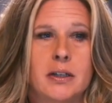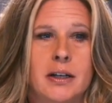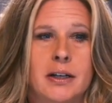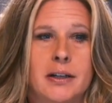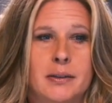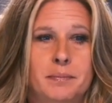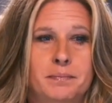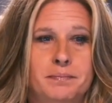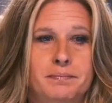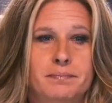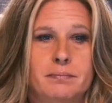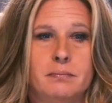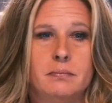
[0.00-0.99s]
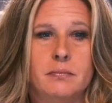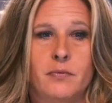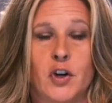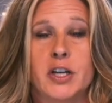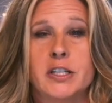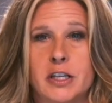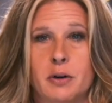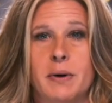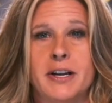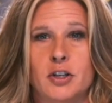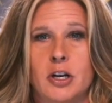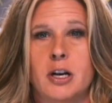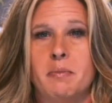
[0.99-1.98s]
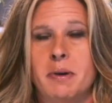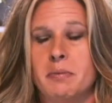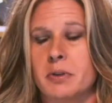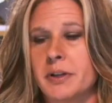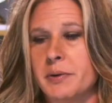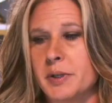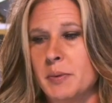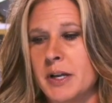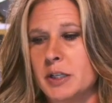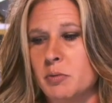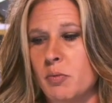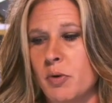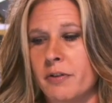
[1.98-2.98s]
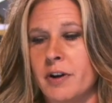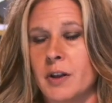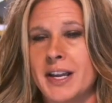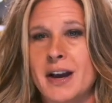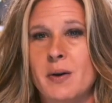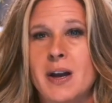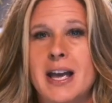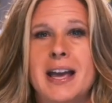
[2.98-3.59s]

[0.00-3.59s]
for consideration in a biblically responsible portfolio.